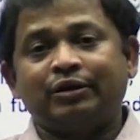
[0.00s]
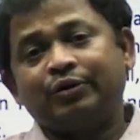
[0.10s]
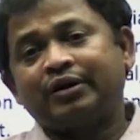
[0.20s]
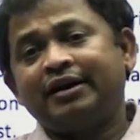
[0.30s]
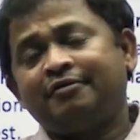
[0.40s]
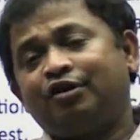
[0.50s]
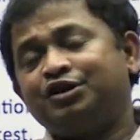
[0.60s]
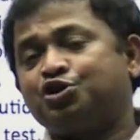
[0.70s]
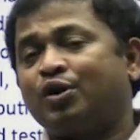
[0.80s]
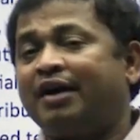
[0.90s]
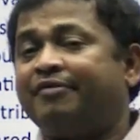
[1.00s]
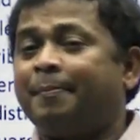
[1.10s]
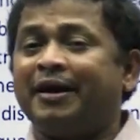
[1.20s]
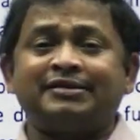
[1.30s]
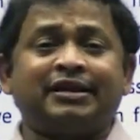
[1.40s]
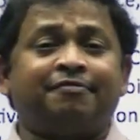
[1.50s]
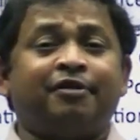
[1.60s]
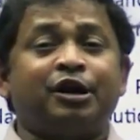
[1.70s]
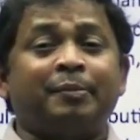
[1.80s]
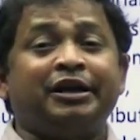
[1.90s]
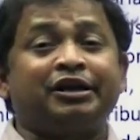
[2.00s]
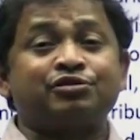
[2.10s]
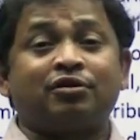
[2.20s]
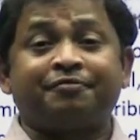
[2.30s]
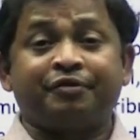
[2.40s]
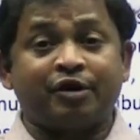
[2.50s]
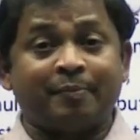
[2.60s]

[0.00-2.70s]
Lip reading: Okay, once you have a basic fundamentals of your